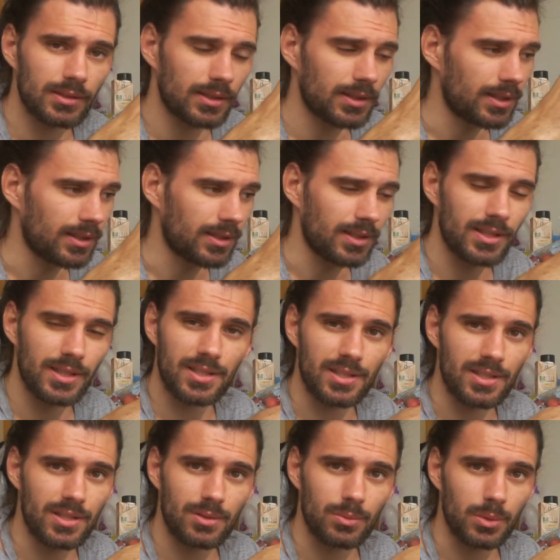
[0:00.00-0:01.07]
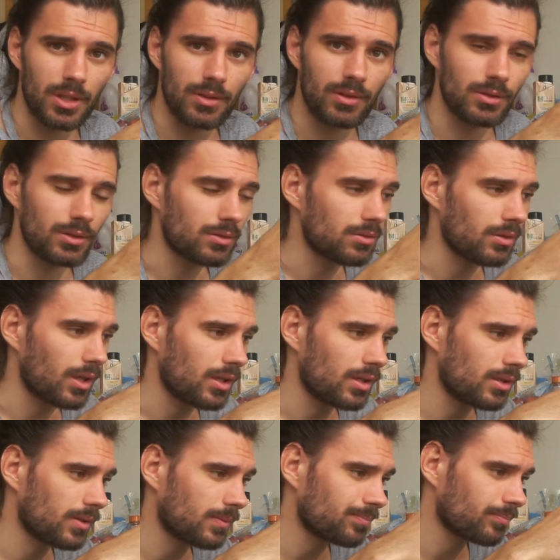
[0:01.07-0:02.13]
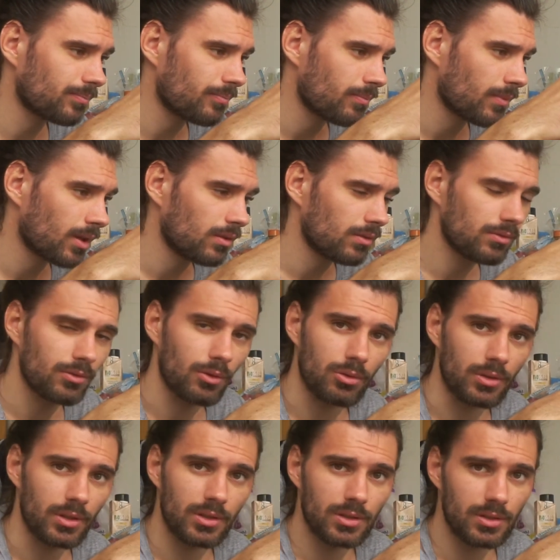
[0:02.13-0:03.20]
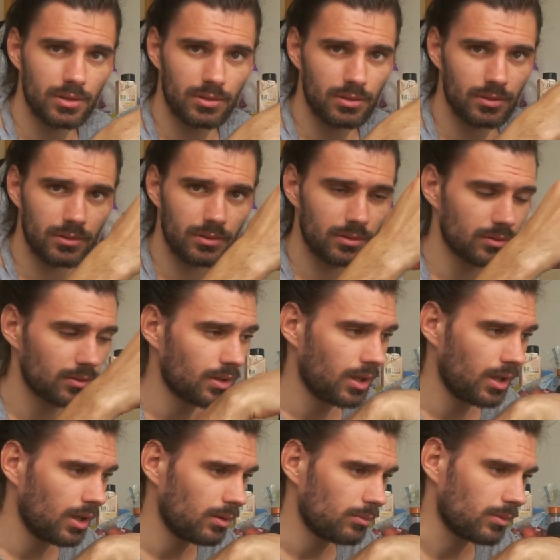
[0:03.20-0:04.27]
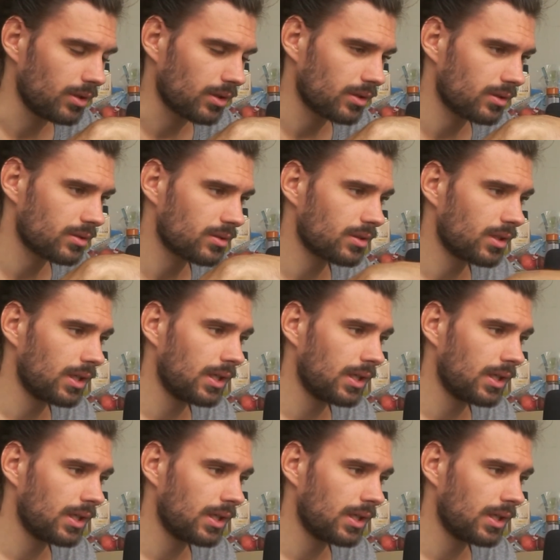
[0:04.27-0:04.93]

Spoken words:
indices, whatever you're trading, forex markets,